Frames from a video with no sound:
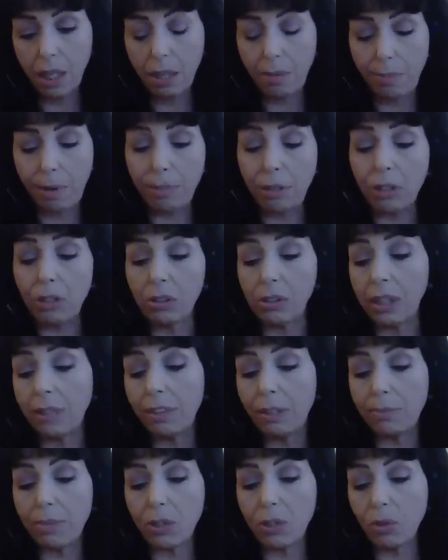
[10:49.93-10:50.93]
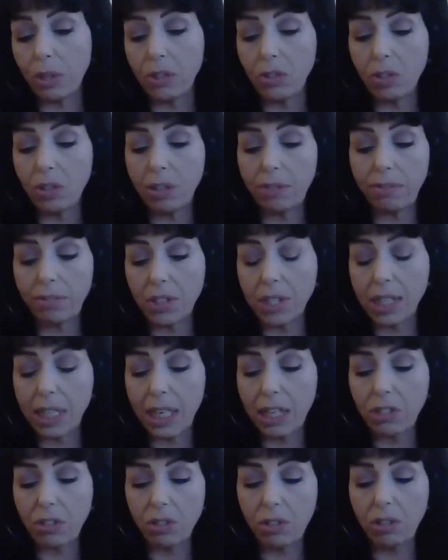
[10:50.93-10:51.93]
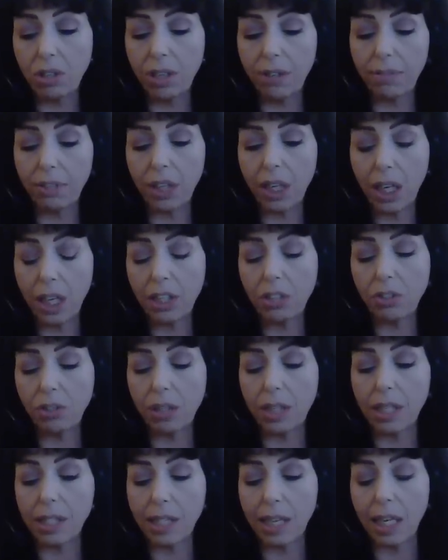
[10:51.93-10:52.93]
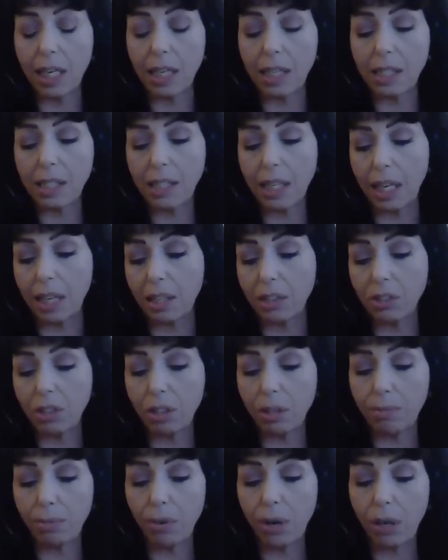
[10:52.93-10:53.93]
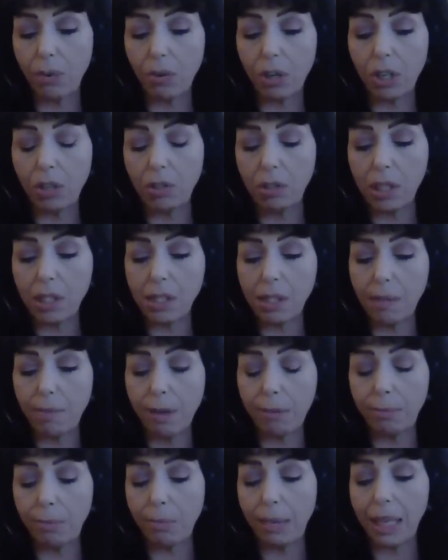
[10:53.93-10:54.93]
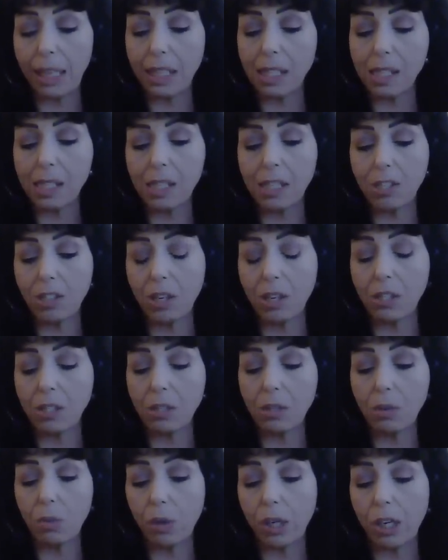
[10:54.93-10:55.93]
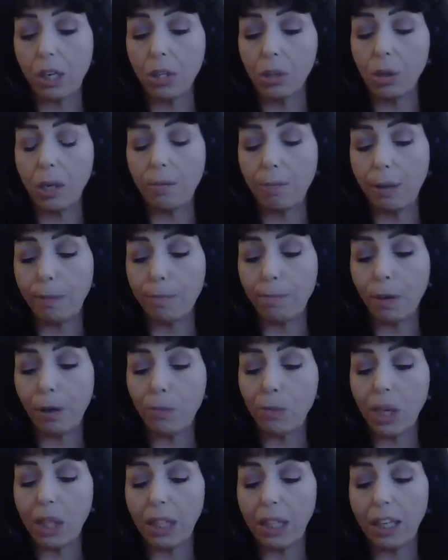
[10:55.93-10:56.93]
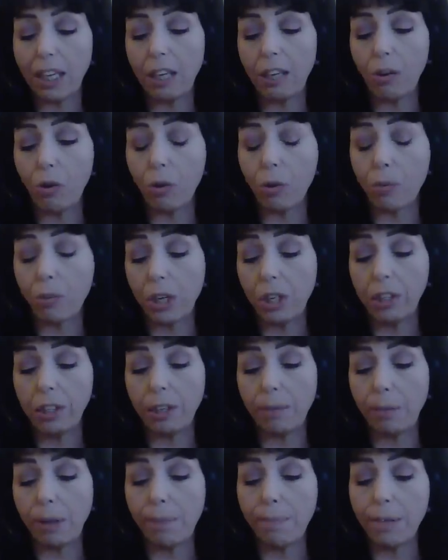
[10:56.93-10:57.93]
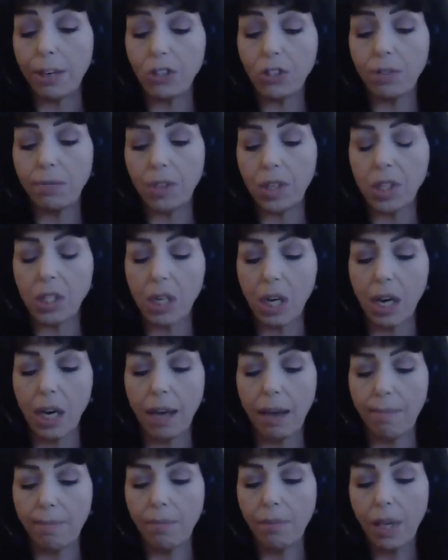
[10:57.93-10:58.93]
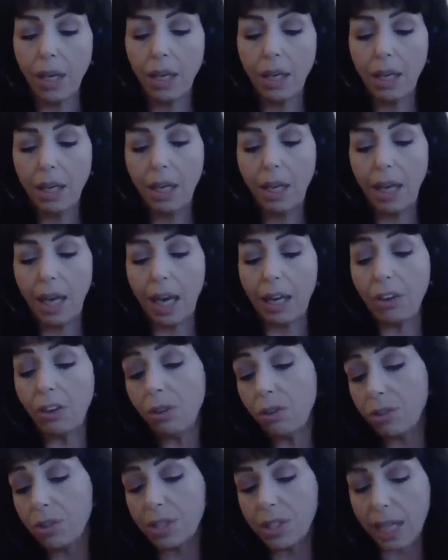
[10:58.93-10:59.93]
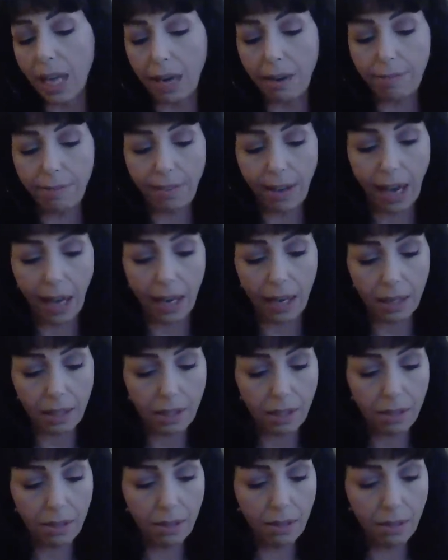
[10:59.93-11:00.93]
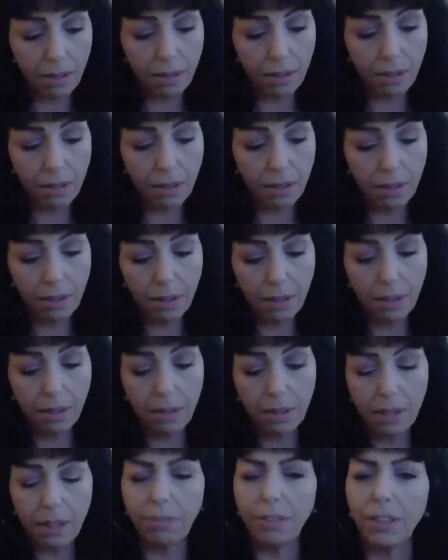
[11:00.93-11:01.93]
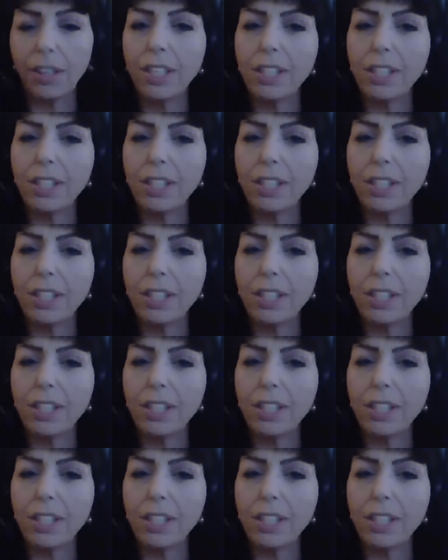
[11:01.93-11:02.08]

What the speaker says: Maybe you're living between two different states or two different countries, and it's getting to the point where you need to maybe make a decision as to where you're going to be permanently or where you're going to be much of the time, and who does that affect? It's very